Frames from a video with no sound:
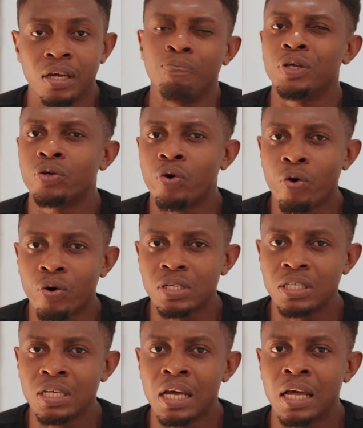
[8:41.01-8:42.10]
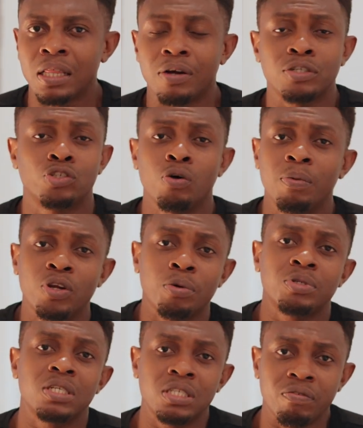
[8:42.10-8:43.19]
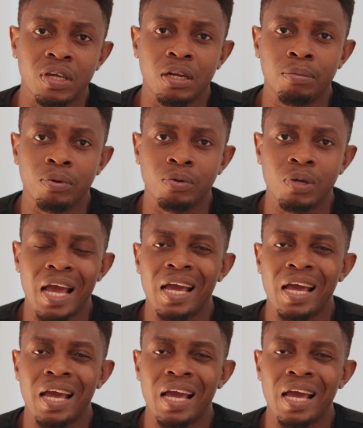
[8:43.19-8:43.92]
because there are so many options available,